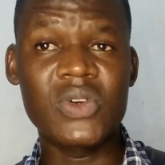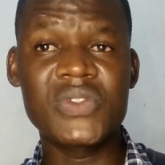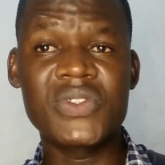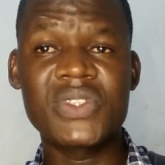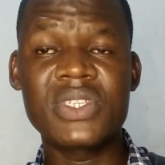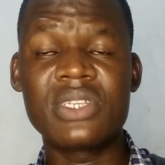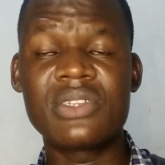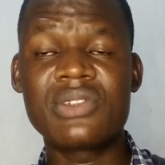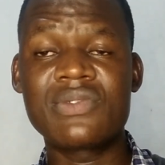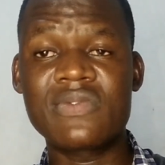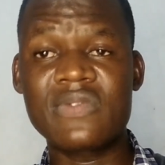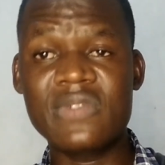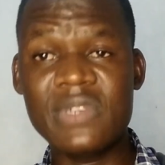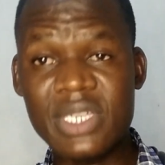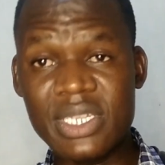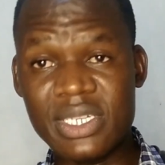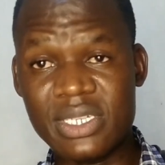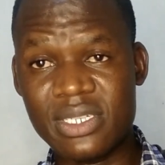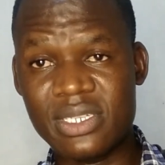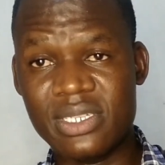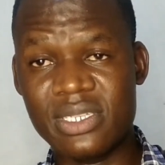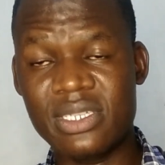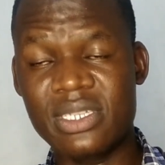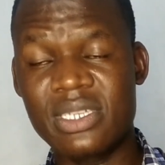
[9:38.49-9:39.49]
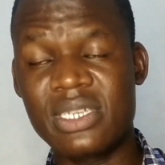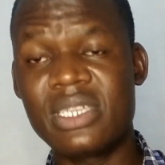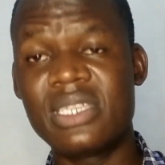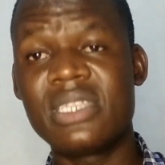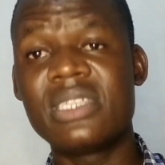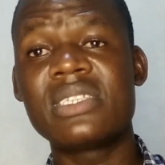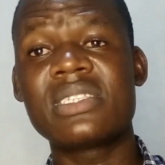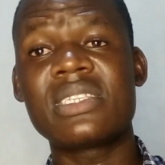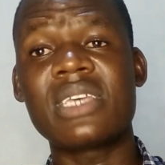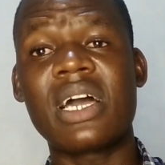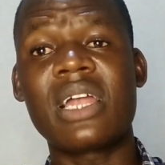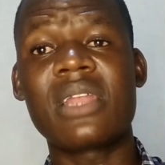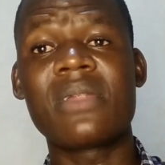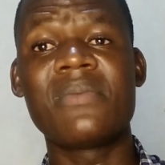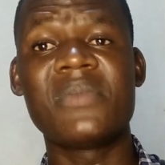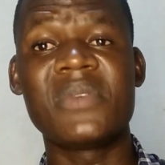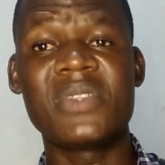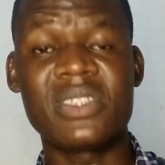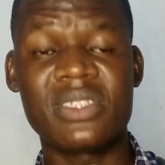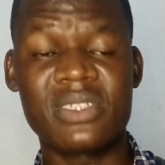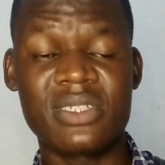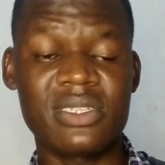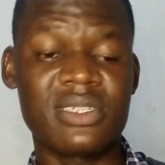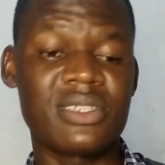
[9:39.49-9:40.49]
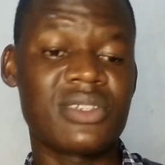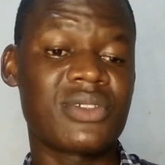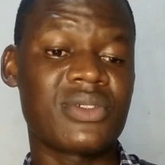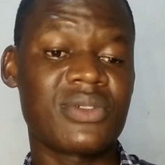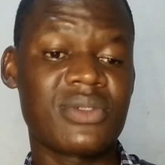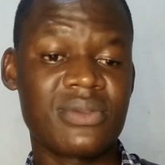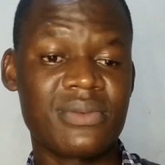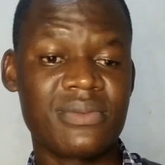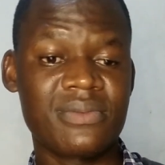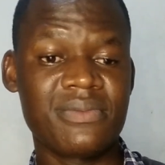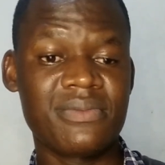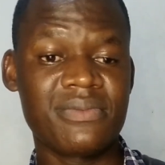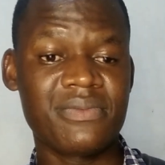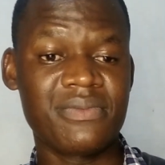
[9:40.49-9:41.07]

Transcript: concentrate in his administration.